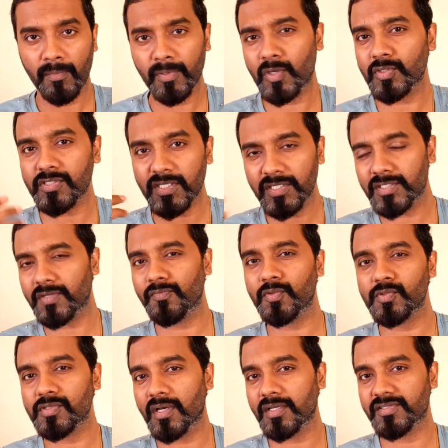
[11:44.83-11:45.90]
Because
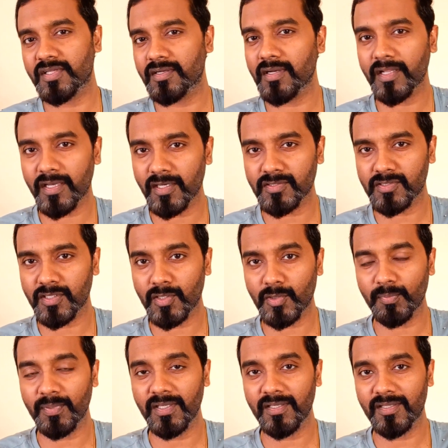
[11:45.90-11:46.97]
interviews are generally considered
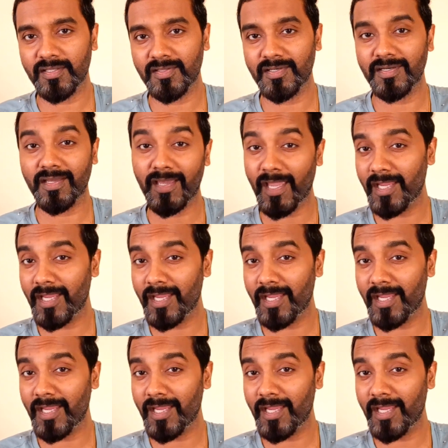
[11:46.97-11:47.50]
to be the